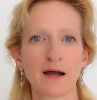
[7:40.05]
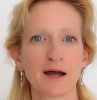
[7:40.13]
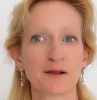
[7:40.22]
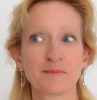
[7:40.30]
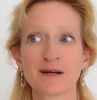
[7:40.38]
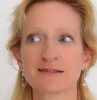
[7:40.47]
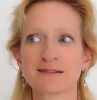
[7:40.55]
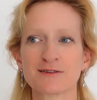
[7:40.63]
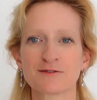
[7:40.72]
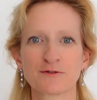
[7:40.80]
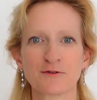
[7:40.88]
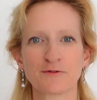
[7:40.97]
and my
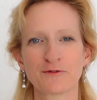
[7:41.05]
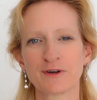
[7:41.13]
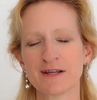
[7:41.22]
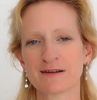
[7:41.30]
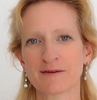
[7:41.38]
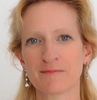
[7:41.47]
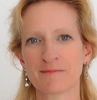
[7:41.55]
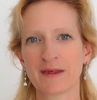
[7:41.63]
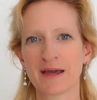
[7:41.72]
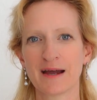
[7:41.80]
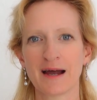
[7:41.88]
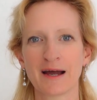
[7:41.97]
sense for freedom
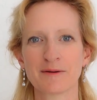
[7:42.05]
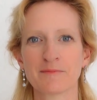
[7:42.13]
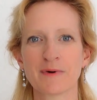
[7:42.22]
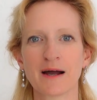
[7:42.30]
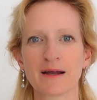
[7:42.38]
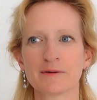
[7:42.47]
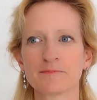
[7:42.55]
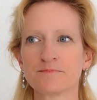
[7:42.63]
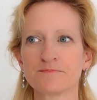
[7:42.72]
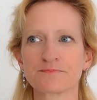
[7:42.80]
and my